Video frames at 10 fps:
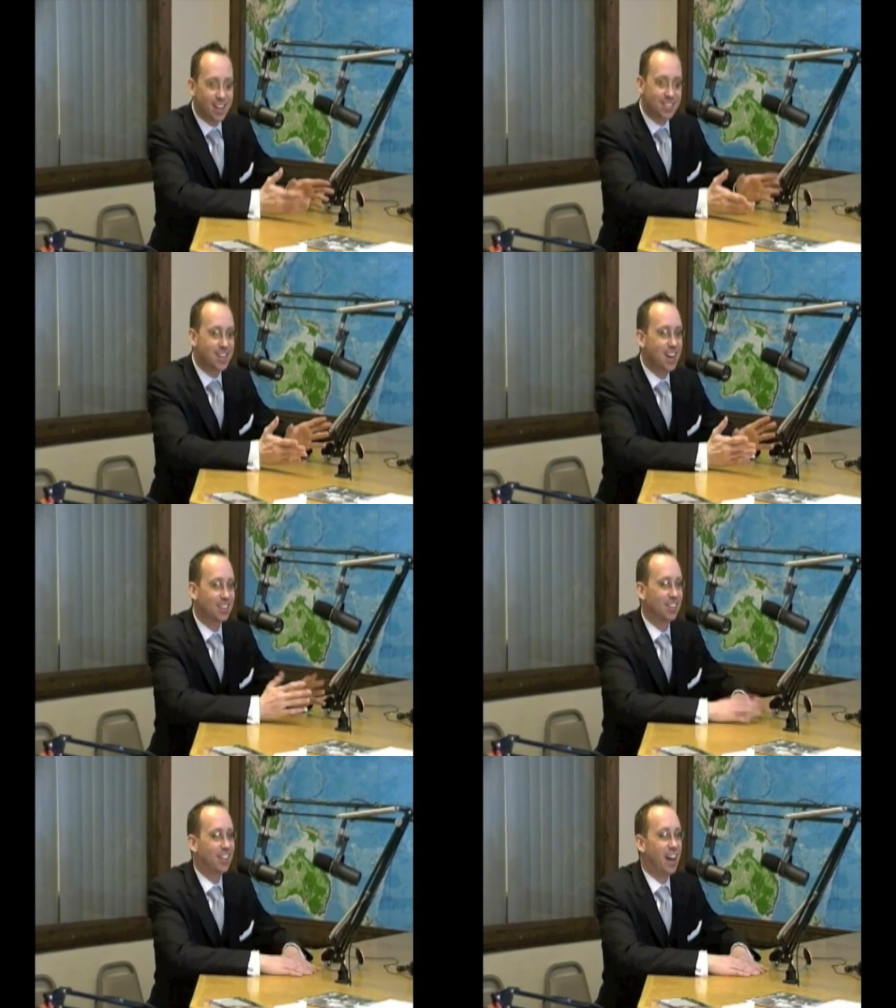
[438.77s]

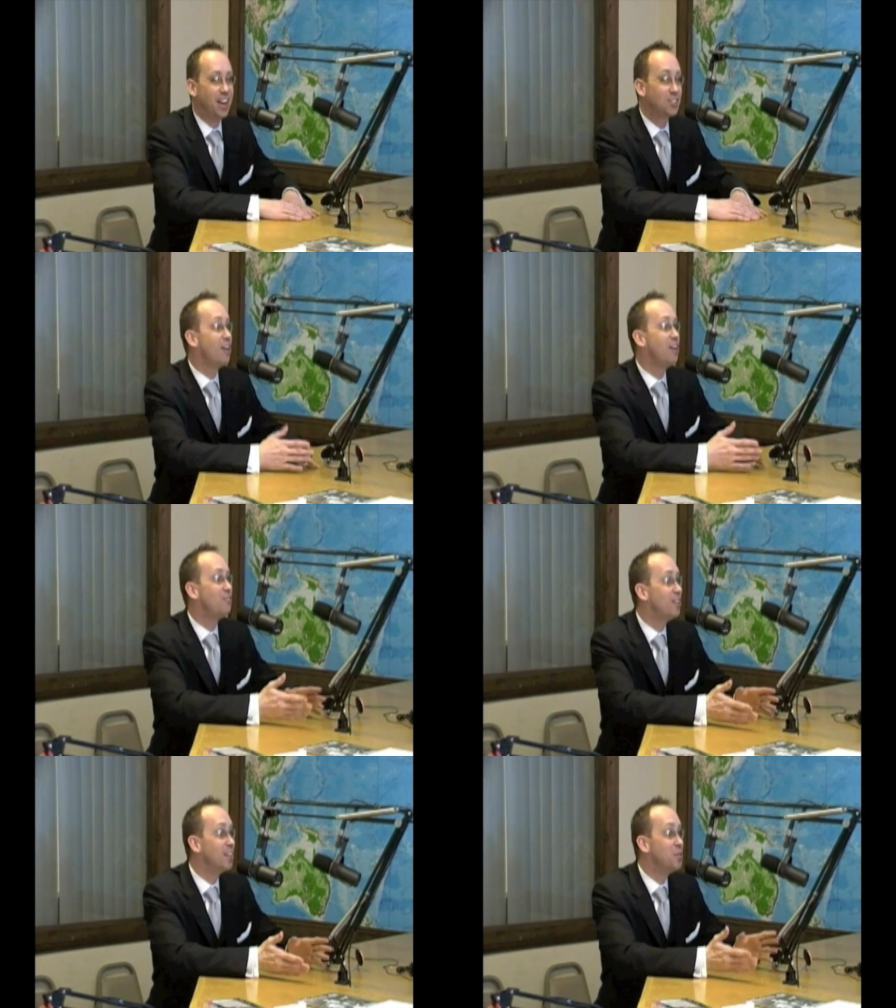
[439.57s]
Exactly. And it's a great
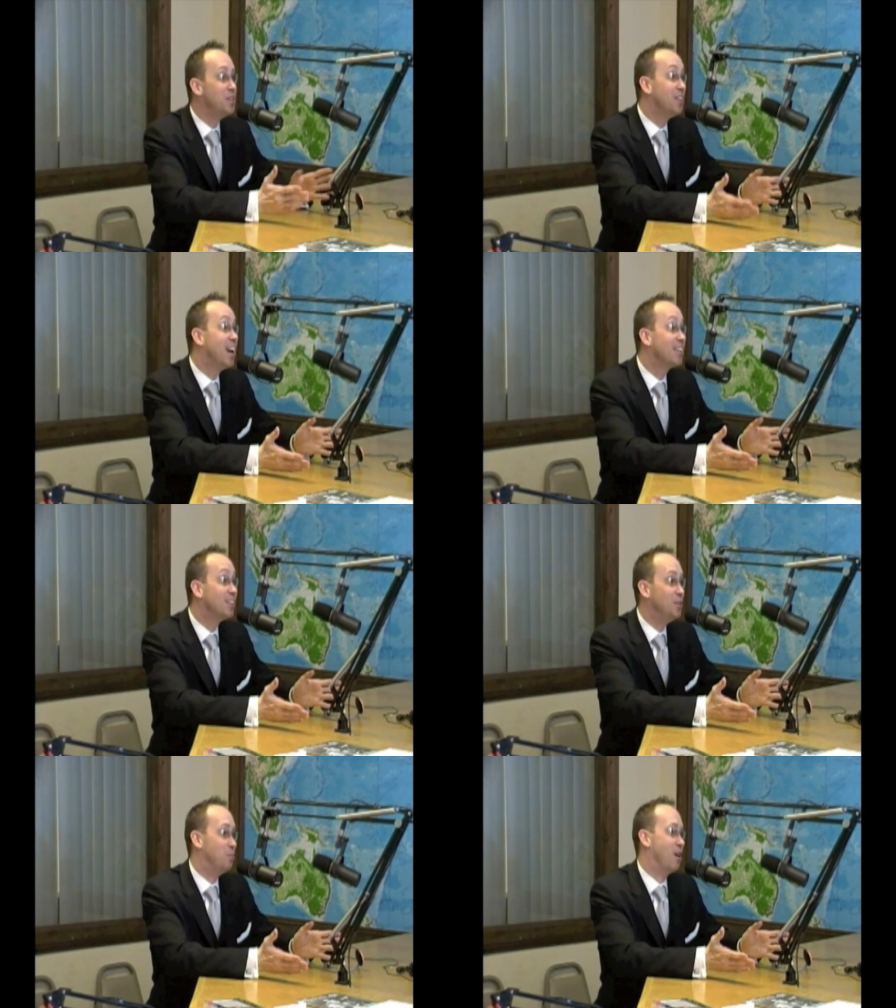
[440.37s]
feeling when you get
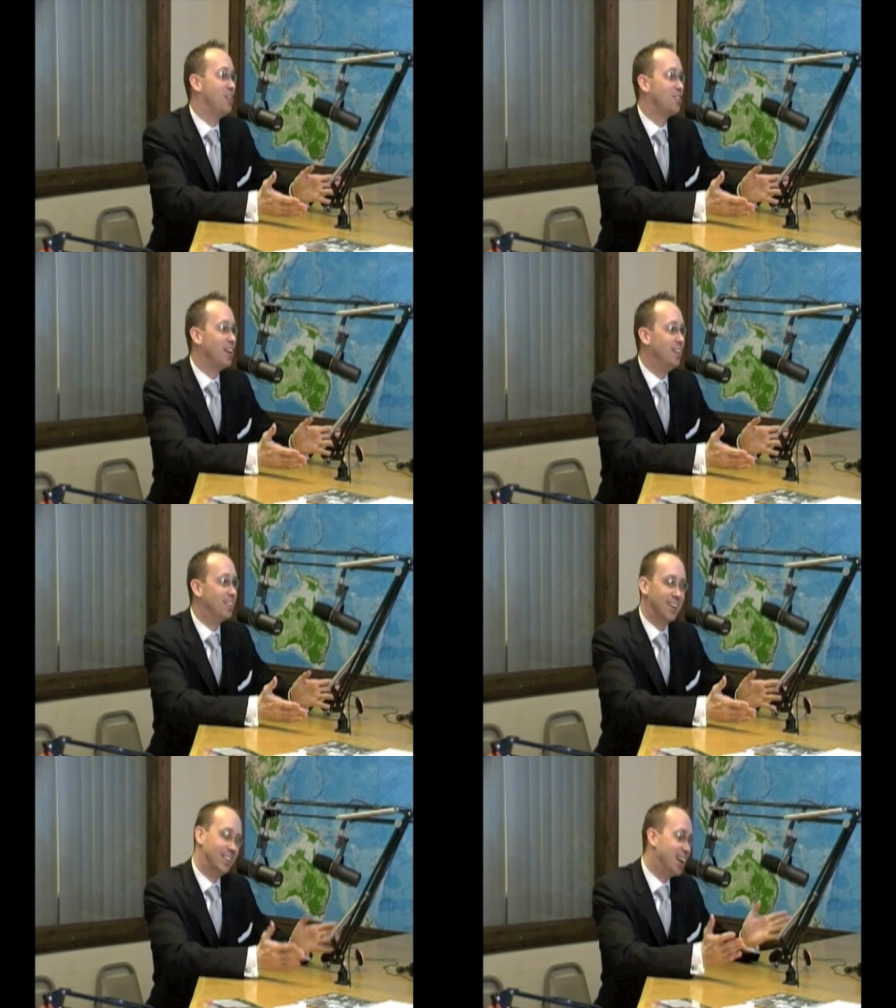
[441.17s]
the new bright shiny
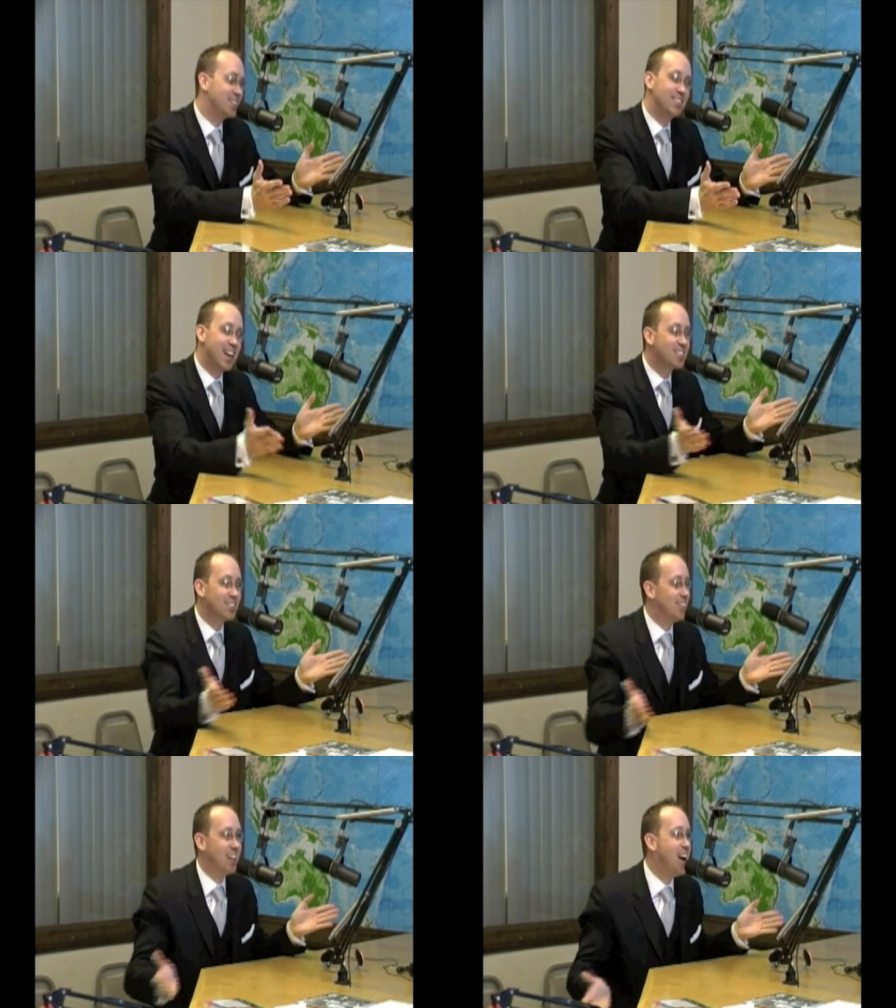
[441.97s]
thing. That's
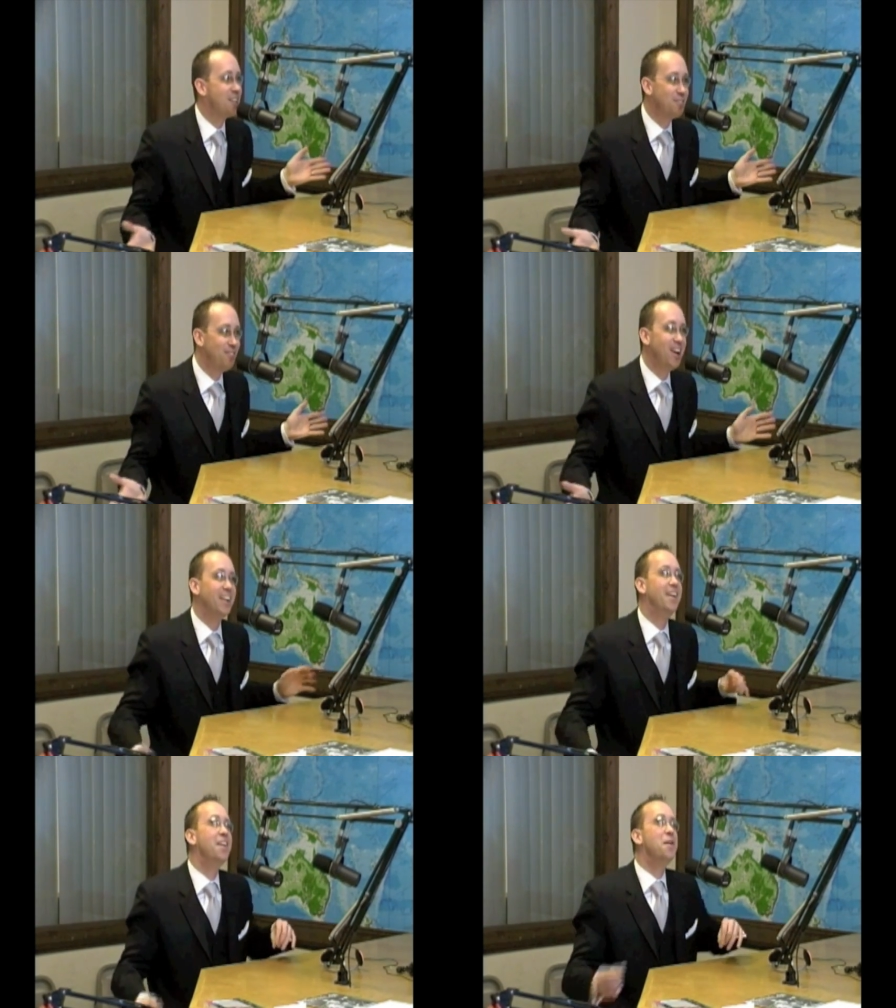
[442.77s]
a lot of
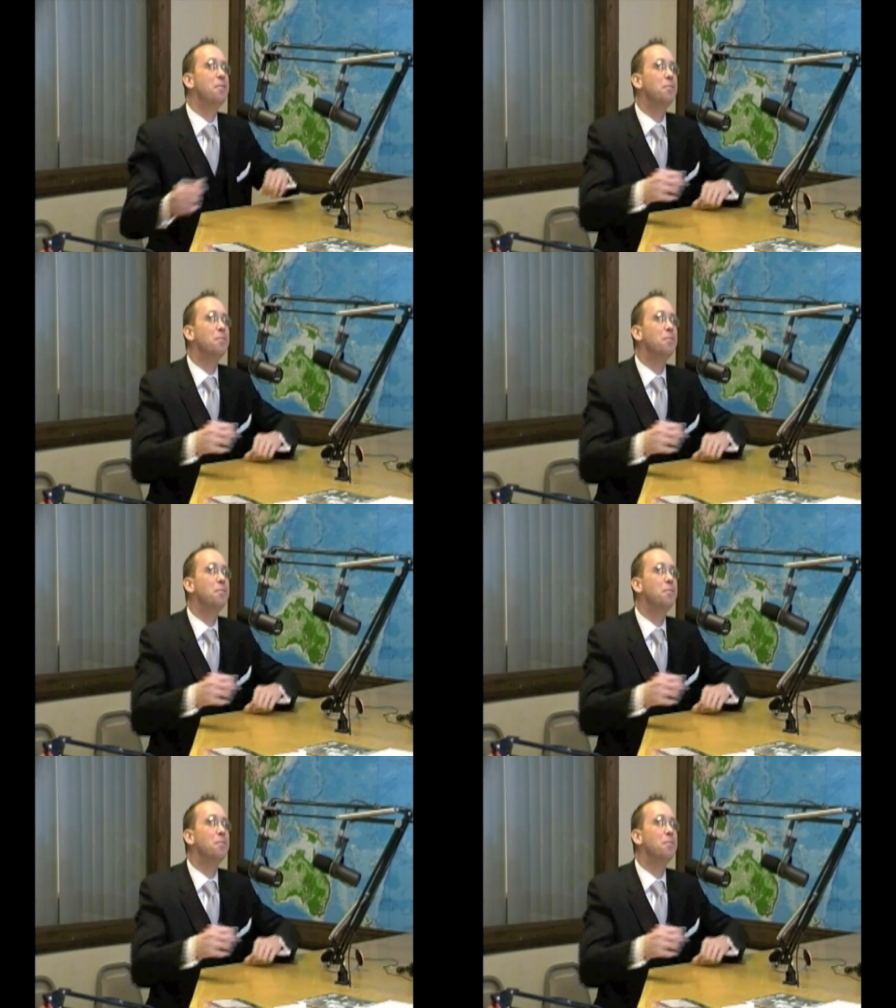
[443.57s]
fun.